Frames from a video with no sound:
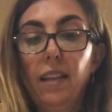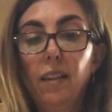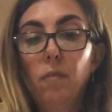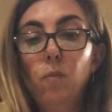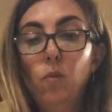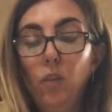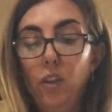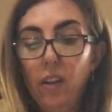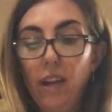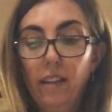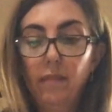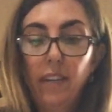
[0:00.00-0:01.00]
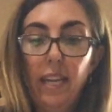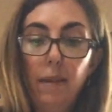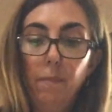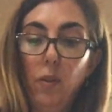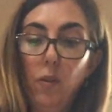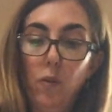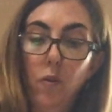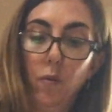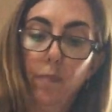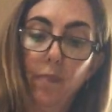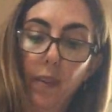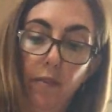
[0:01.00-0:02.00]
the more you kind of keep your
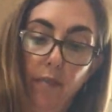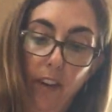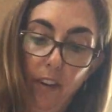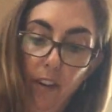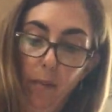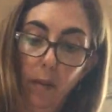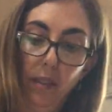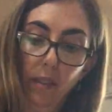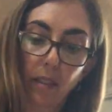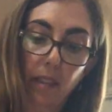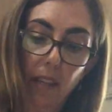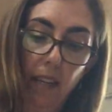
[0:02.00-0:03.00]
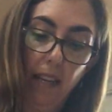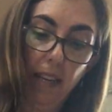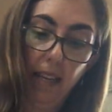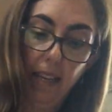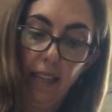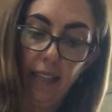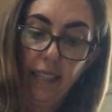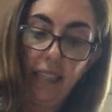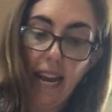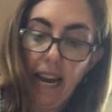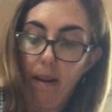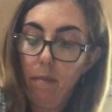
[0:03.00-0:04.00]
variables the
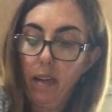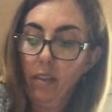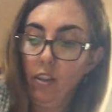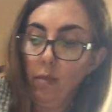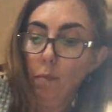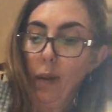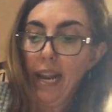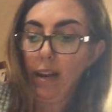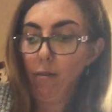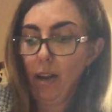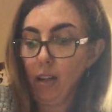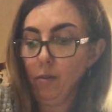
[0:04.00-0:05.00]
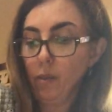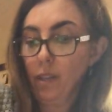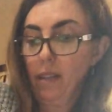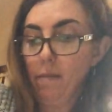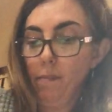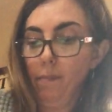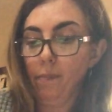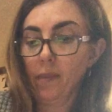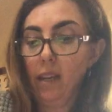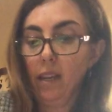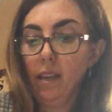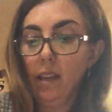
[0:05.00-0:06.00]
same and don't play around with them,
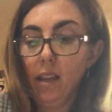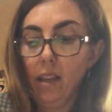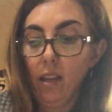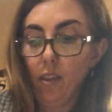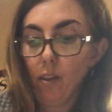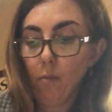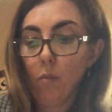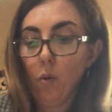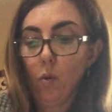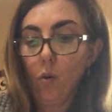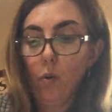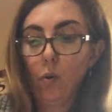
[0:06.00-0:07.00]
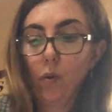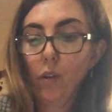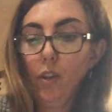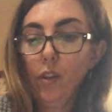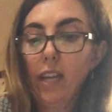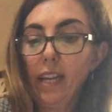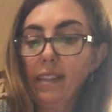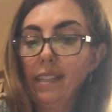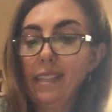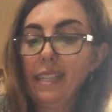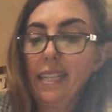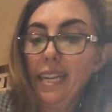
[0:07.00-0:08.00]
the more you can
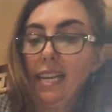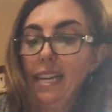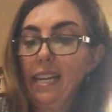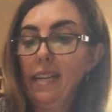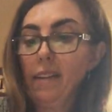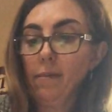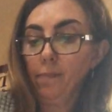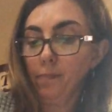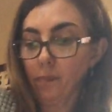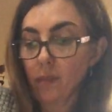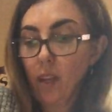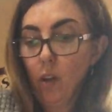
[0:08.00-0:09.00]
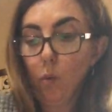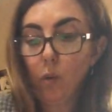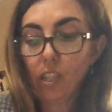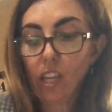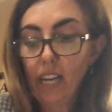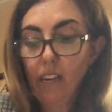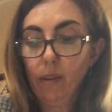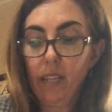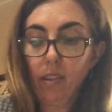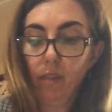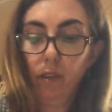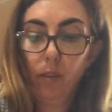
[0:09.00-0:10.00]
see which
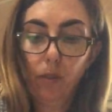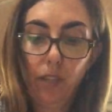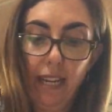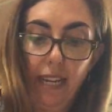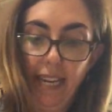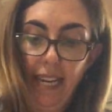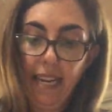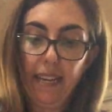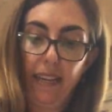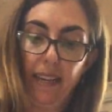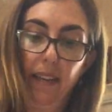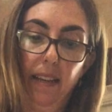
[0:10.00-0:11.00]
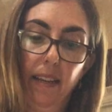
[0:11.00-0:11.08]
areas of your technique